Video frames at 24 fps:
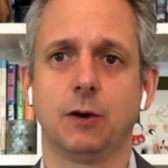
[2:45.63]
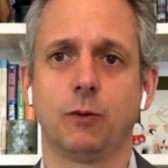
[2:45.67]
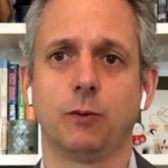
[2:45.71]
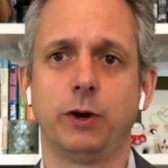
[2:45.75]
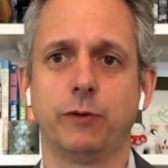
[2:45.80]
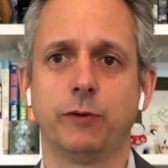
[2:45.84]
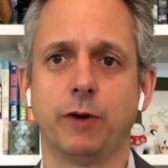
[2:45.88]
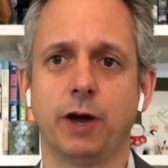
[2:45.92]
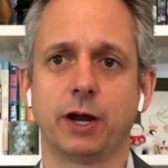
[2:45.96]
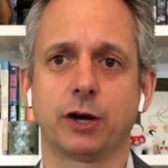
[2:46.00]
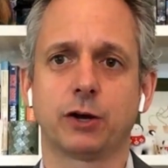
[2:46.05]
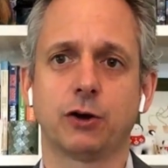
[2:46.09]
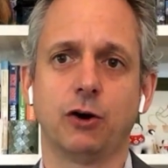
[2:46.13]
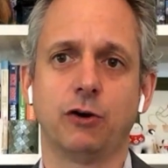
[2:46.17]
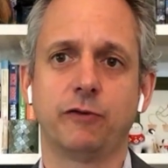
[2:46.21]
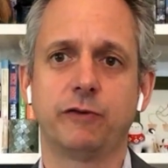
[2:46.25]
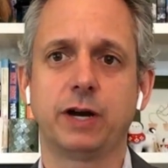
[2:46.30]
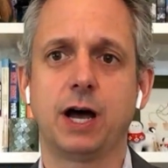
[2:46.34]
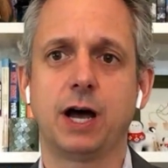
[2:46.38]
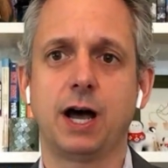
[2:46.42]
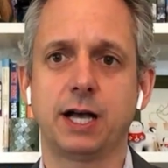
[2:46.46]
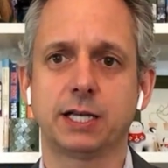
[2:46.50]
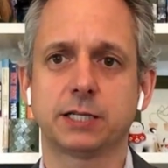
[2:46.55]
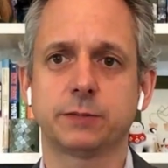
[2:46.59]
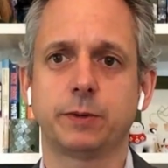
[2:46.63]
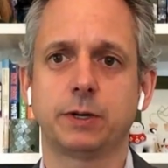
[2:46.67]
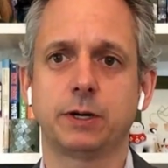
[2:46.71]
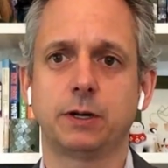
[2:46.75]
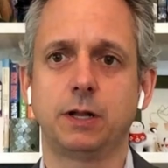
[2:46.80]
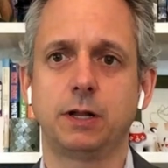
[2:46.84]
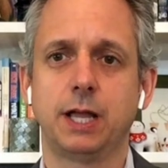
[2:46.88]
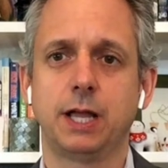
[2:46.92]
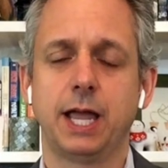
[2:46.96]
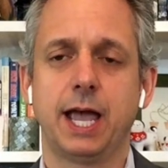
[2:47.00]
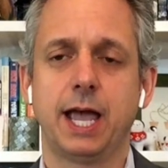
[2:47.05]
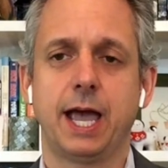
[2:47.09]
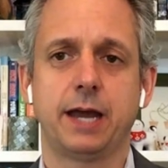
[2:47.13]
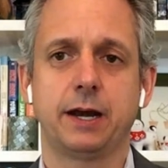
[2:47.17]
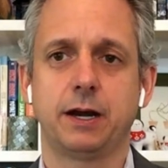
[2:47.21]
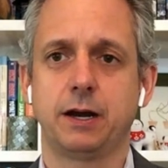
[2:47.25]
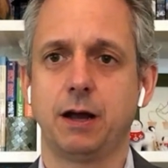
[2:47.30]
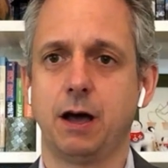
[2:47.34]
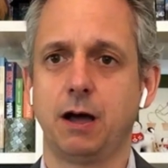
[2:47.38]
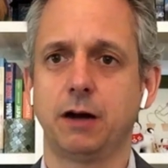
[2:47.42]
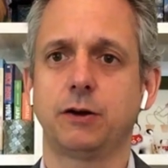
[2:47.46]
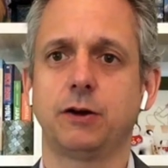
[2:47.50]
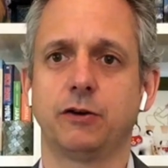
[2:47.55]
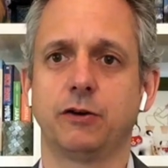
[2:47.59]
We run a COVID hospital and a
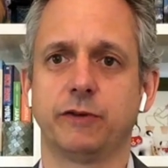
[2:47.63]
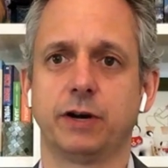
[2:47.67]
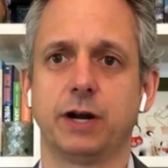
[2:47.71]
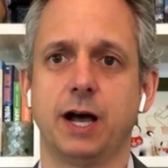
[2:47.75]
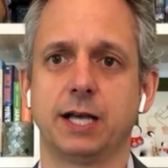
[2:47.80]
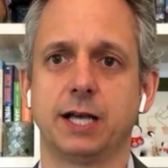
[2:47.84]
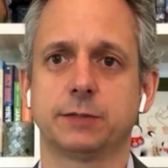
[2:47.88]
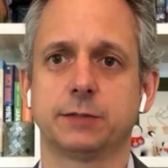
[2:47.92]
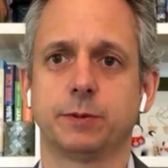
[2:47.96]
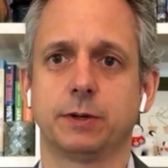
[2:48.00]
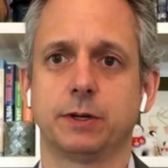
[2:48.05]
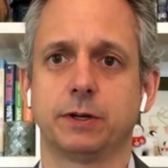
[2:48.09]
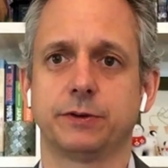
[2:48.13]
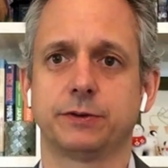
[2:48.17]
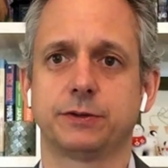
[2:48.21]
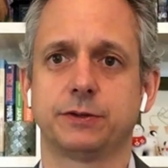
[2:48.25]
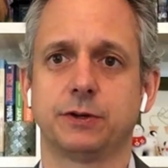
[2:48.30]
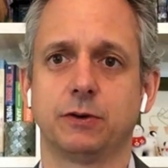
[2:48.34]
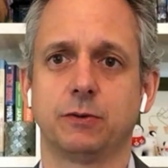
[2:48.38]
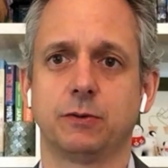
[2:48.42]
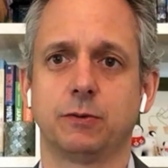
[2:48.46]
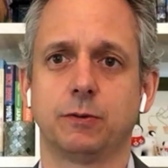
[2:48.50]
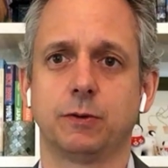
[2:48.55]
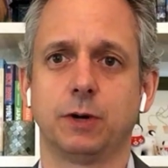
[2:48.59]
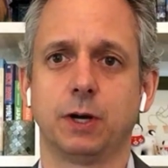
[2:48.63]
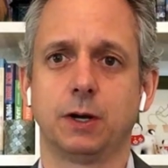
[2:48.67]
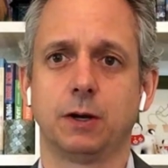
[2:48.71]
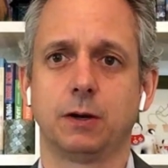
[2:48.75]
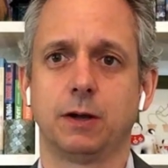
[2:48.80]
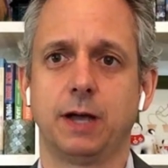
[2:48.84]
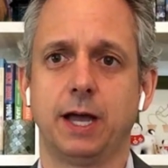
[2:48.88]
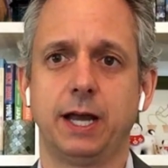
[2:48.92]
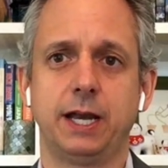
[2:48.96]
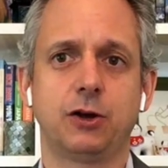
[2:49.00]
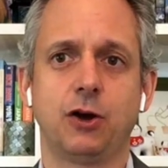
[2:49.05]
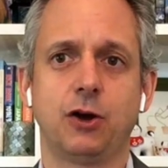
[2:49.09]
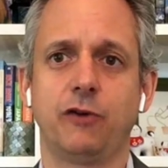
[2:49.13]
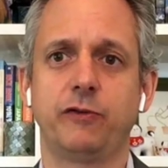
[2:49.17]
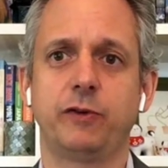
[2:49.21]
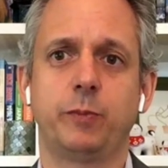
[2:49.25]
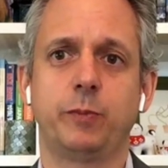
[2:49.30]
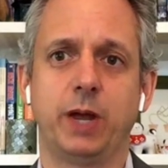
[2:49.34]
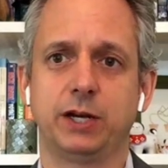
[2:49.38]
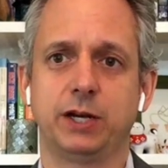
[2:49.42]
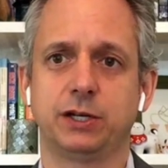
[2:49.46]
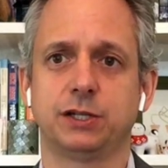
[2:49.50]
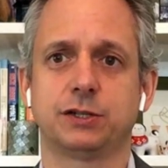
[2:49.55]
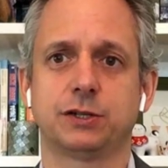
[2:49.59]
non-COVID hospital. So any COVID
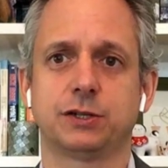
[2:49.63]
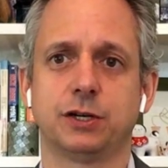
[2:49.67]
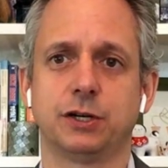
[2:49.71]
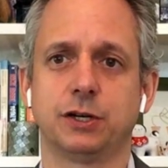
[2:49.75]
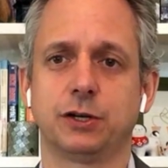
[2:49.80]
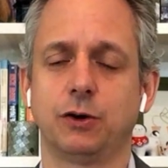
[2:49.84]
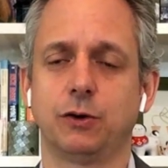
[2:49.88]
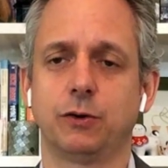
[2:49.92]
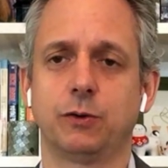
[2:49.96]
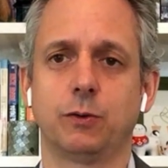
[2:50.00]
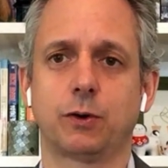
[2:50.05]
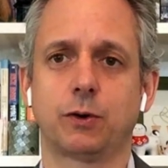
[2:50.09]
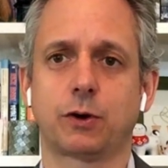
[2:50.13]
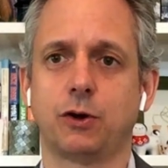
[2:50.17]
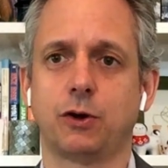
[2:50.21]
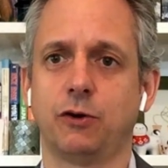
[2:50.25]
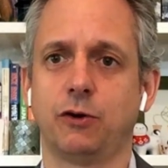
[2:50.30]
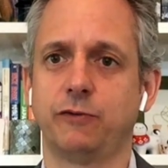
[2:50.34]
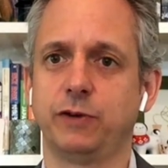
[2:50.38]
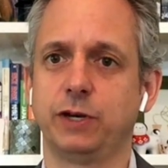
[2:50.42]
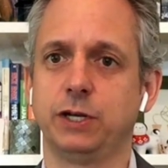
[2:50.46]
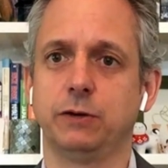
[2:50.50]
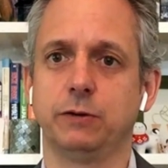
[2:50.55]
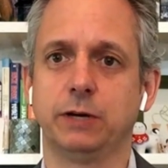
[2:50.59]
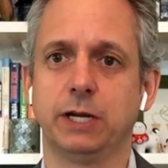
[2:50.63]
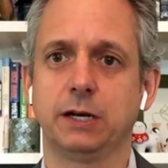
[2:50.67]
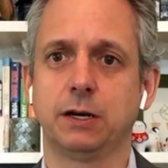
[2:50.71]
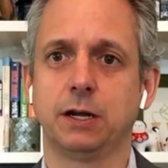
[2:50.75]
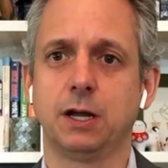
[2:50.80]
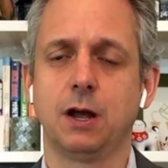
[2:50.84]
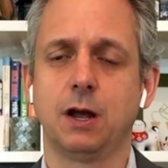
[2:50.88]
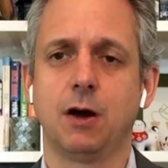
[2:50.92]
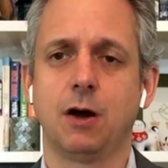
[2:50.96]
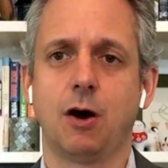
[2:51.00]
patient's going to go to our COVID unit.